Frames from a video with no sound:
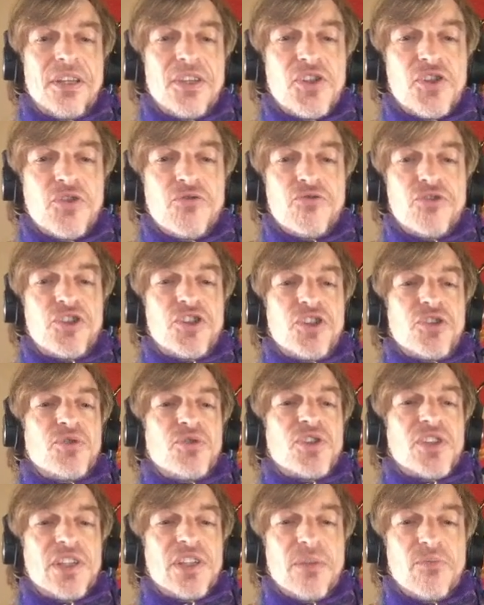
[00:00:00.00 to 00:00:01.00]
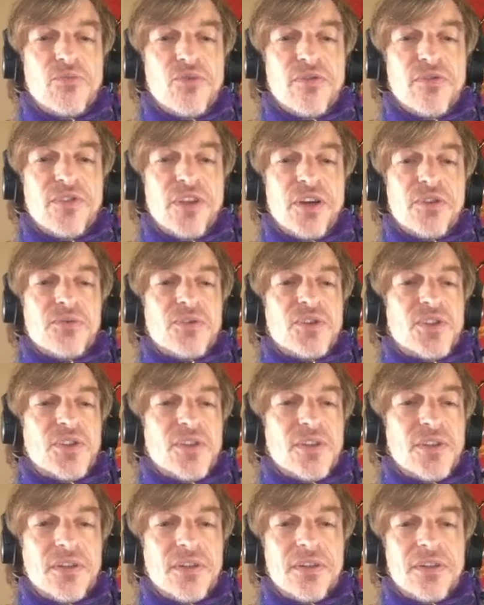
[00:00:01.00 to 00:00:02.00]
to reduce the number of
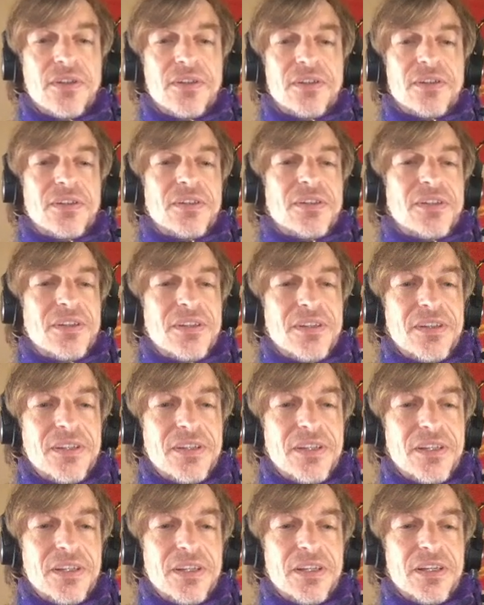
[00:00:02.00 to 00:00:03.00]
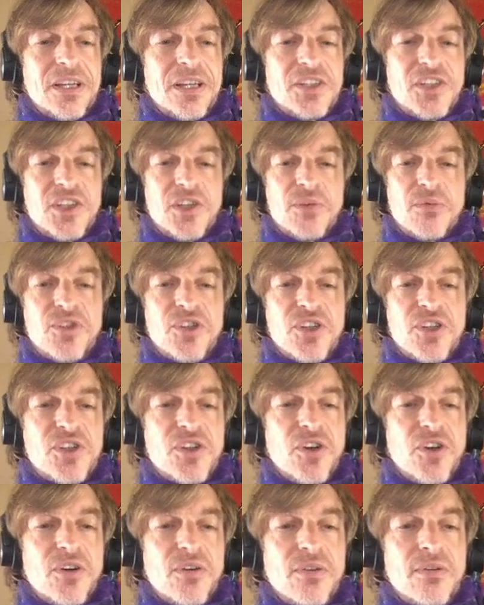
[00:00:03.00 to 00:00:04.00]
notes until we
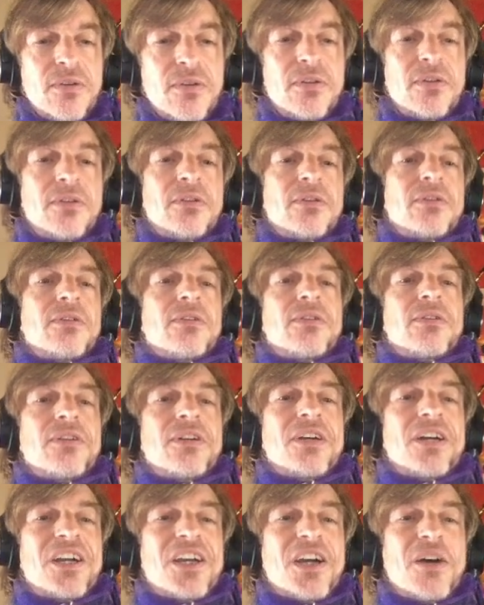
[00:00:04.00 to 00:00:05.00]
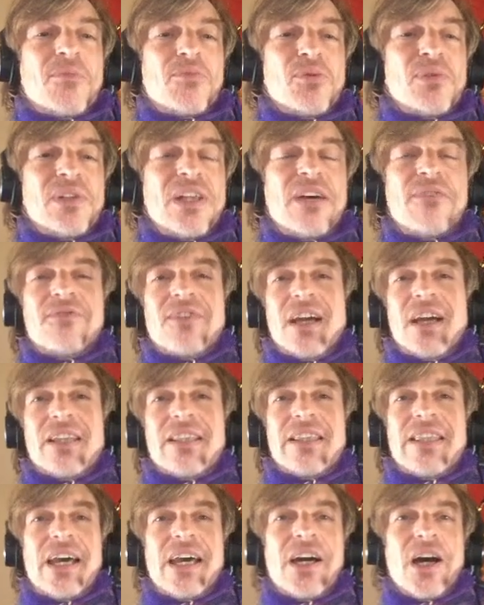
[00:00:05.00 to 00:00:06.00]
just got a couple left,
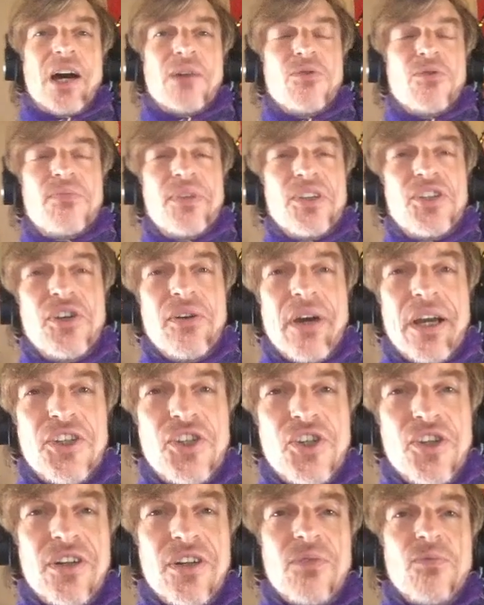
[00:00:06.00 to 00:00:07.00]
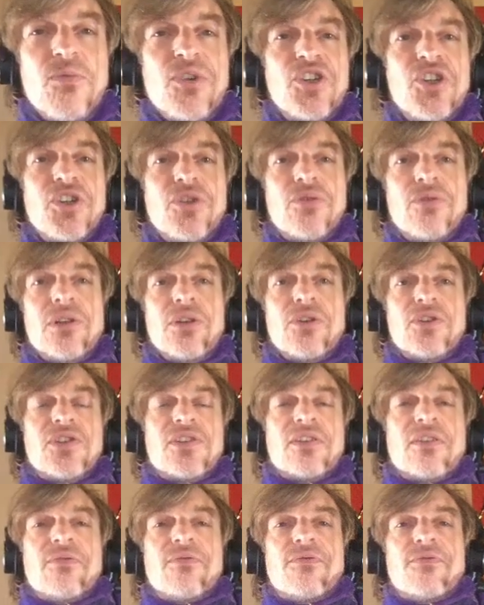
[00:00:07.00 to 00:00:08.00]
and there I will bid you adieu. Wish you
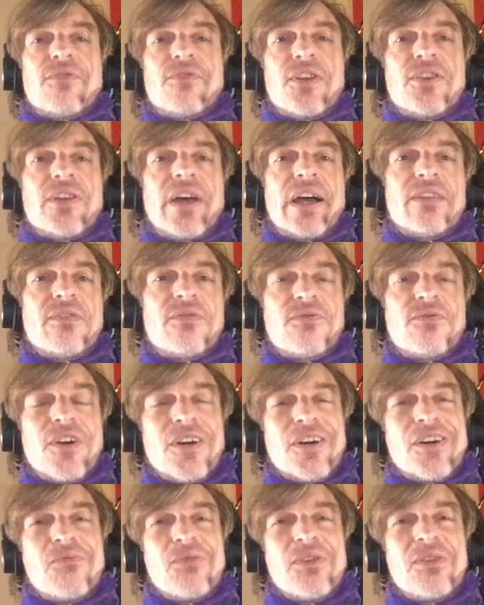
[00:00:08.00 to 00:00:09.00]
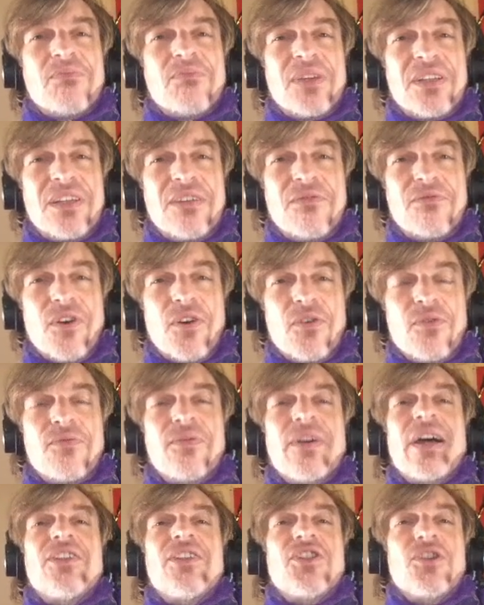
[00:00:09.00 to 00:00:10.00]
lots of fun and funk with MidiVolve
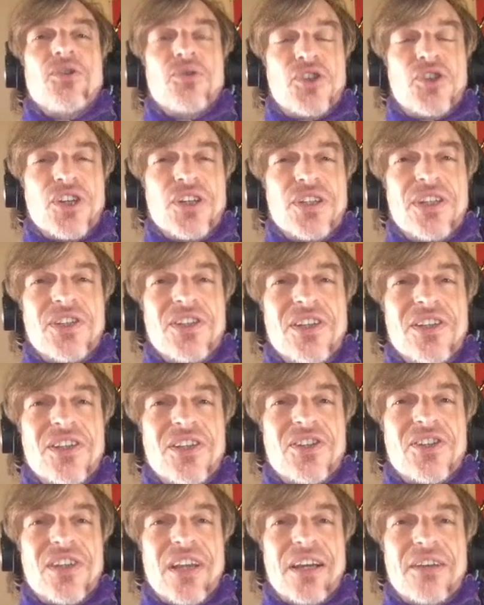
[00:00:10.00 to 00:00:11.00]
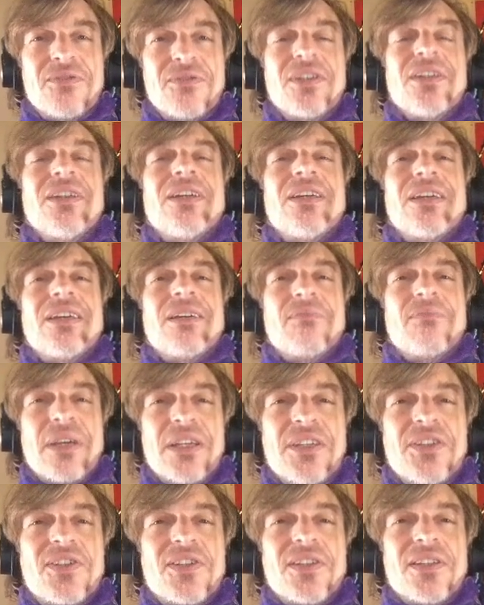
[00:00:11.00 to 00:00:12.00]
and your journeys into sound.
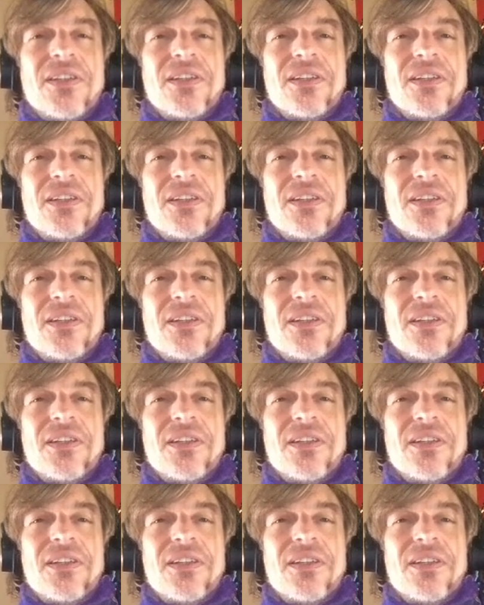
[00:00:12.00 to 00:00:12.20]
Peace.